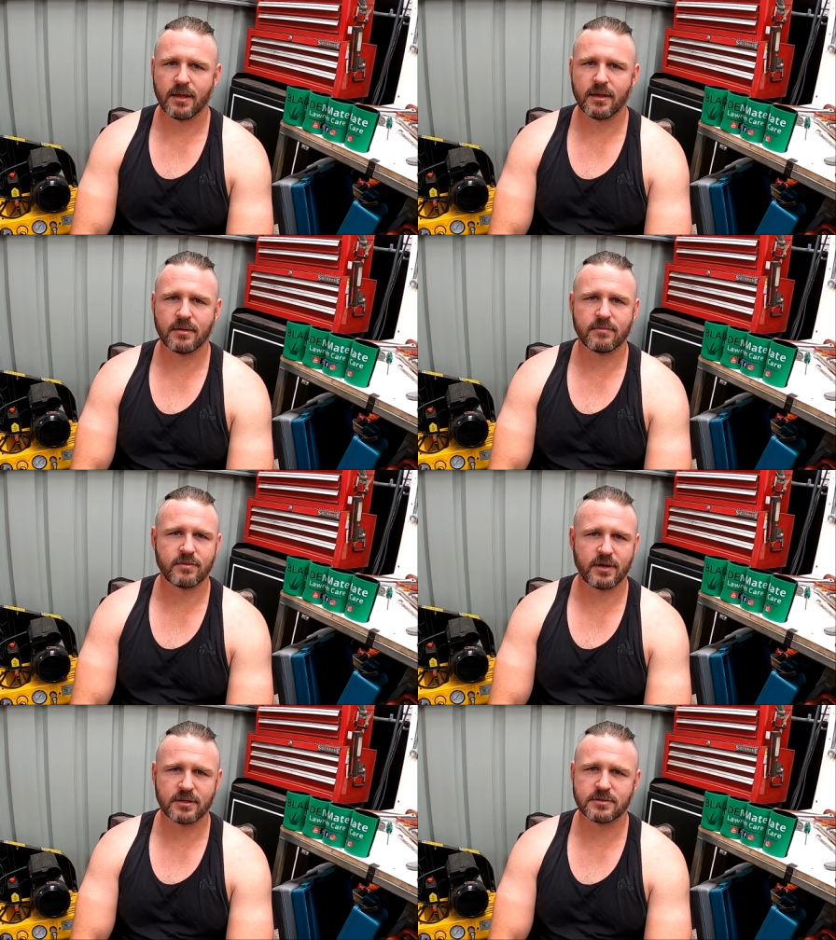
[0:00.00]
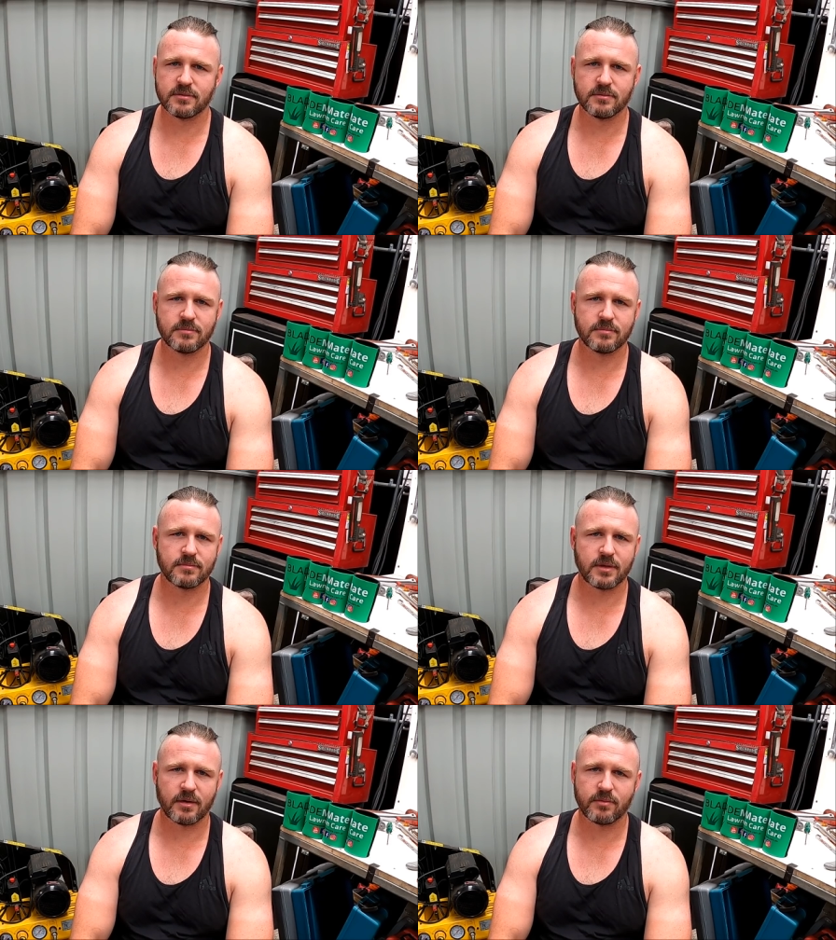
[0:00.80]
And for those who
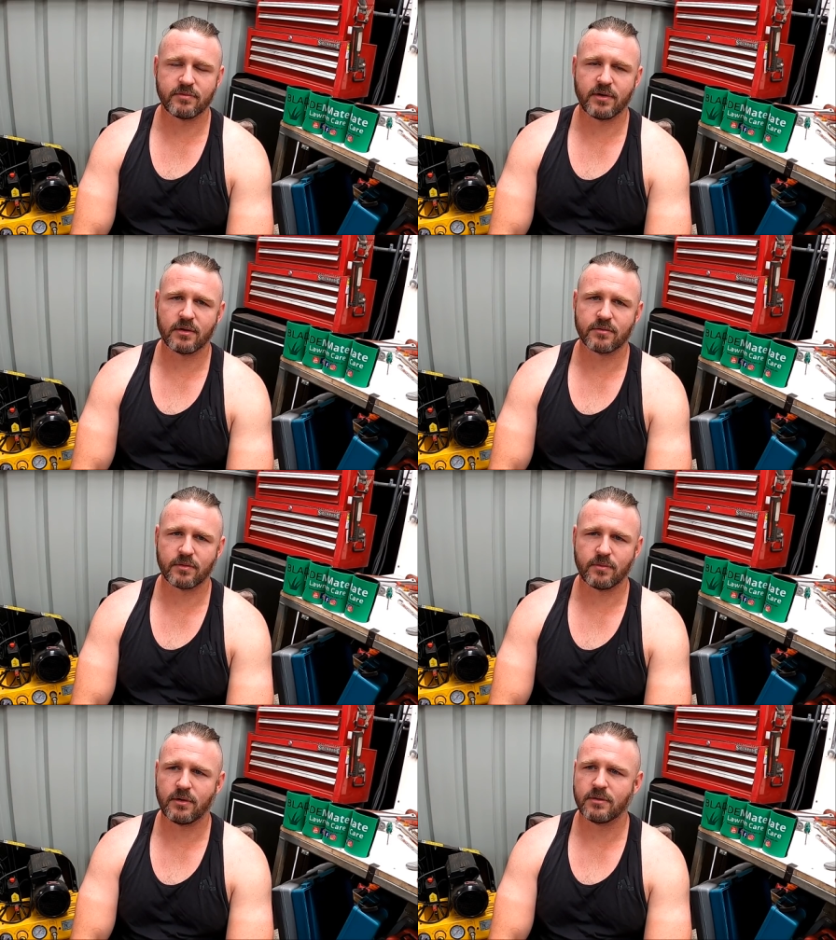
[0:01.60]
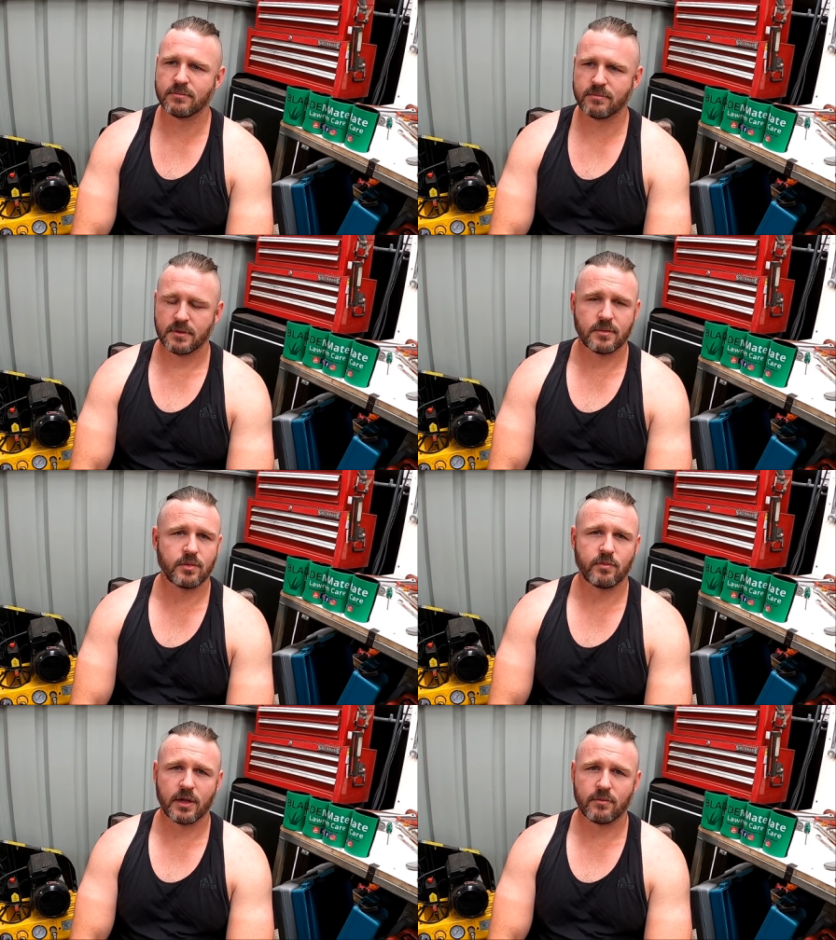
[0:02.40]
you know have been following for a while, you'd
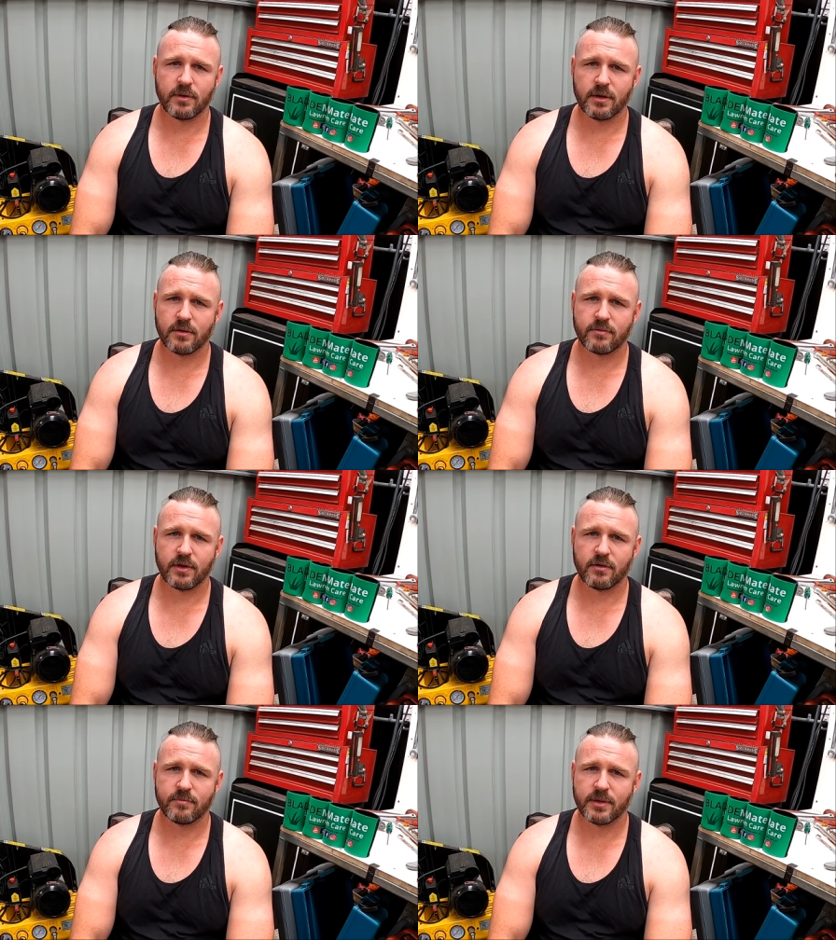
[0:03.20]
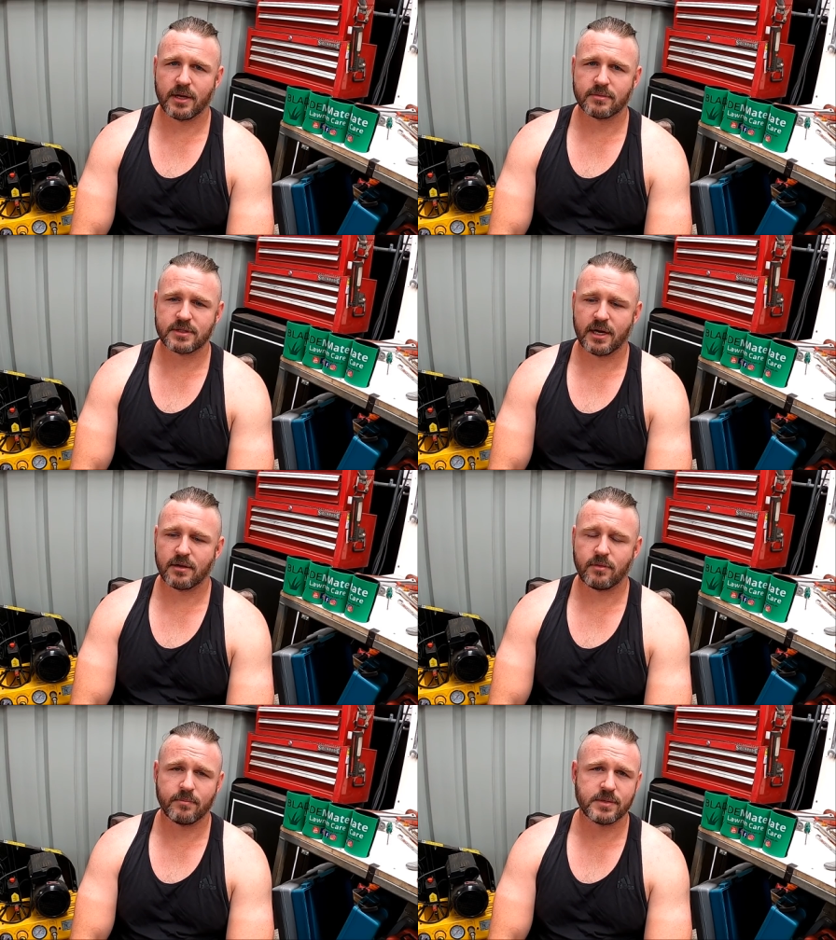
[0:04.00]
be well aware of how I've been able to
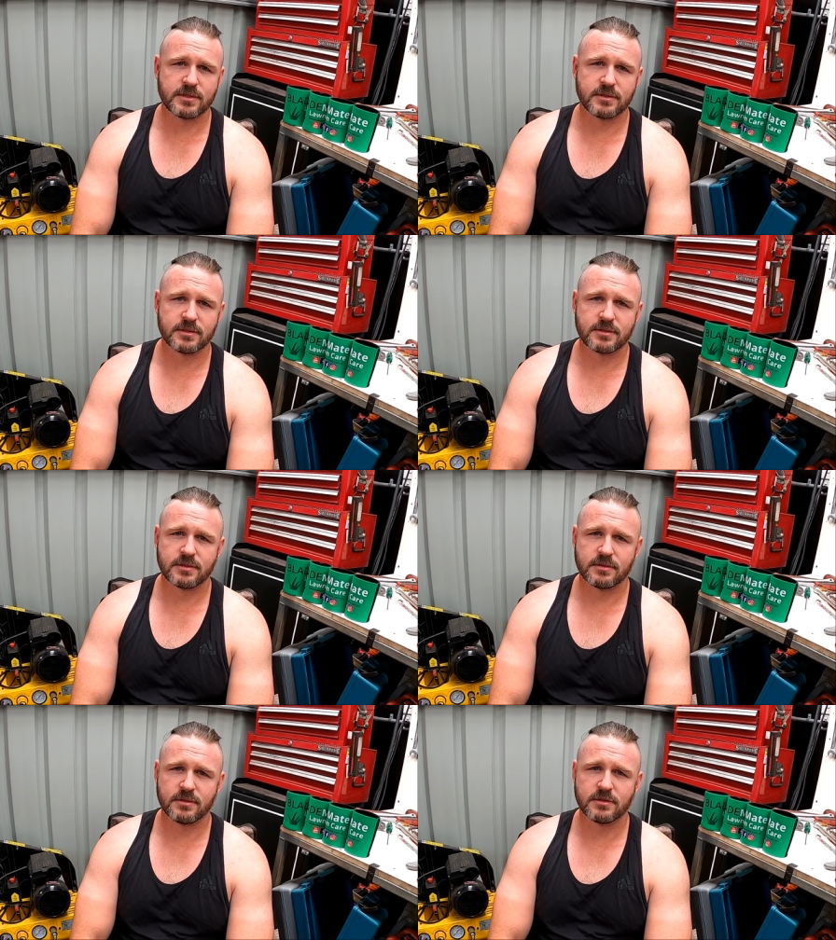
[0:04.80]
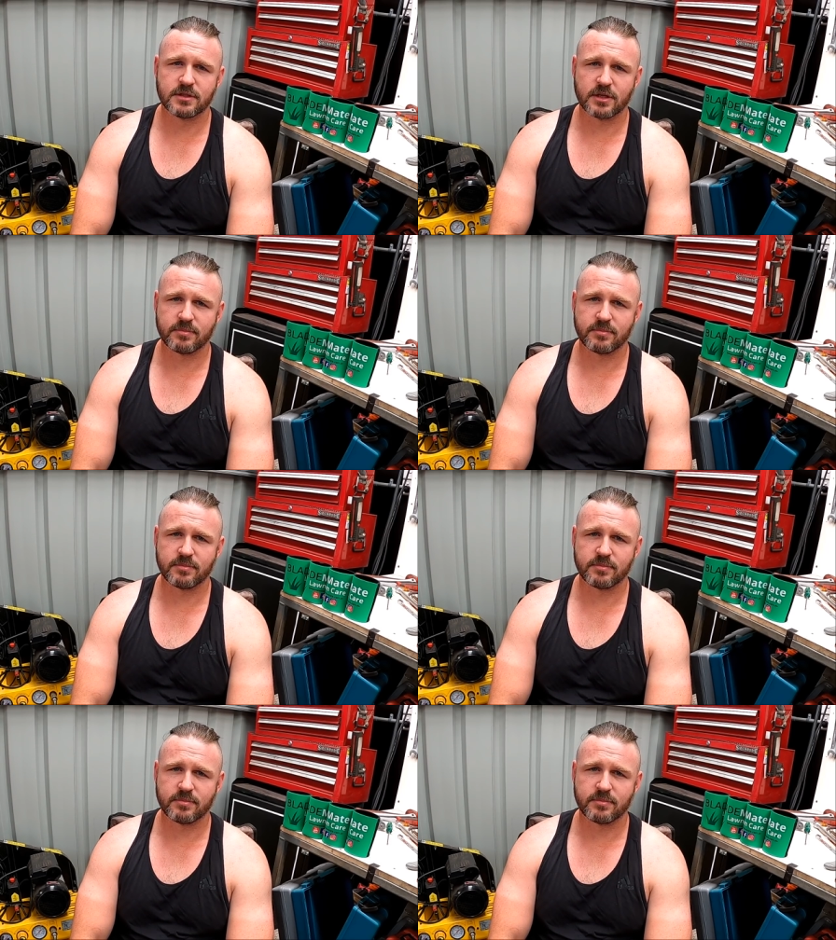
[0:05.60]
tailor my business using